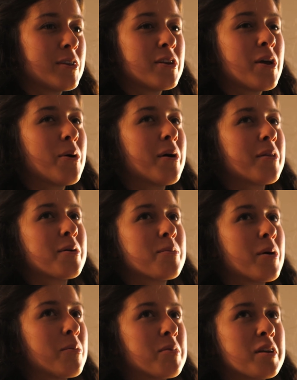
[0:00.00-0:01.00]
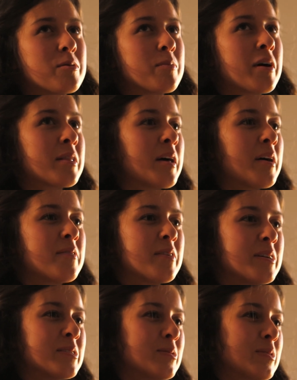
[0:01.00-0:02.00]
No other moment in my life
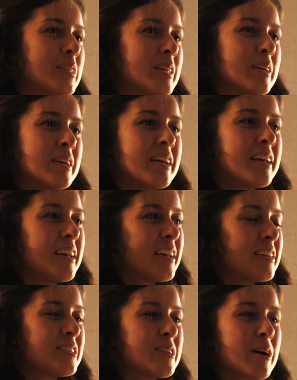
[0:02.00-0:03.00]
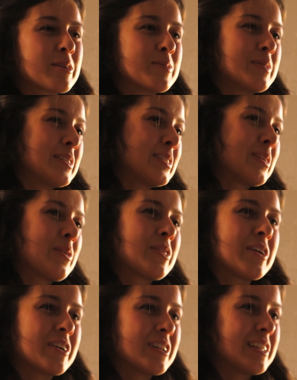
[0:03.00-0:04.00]
has really shocked me so
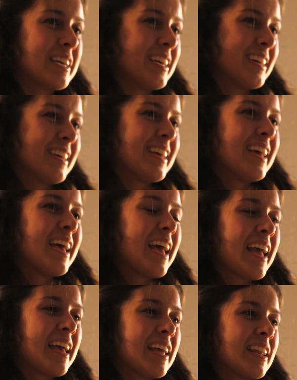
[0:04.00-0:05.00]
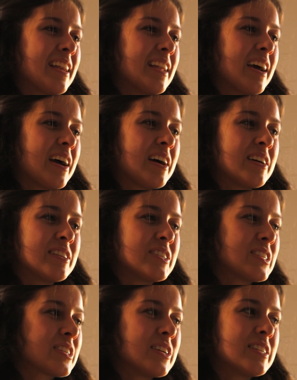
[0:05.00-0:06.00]
thoroughly. And I
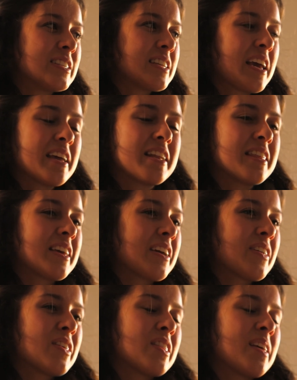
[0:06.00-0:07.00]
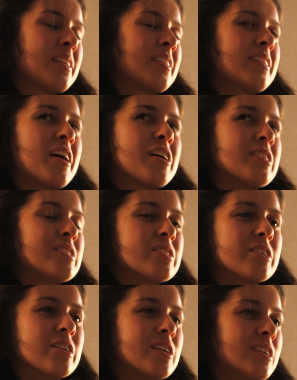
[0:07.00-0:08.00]
just couldn't say anything other than God is
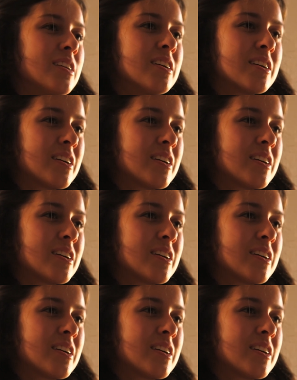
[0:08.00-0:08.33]
good.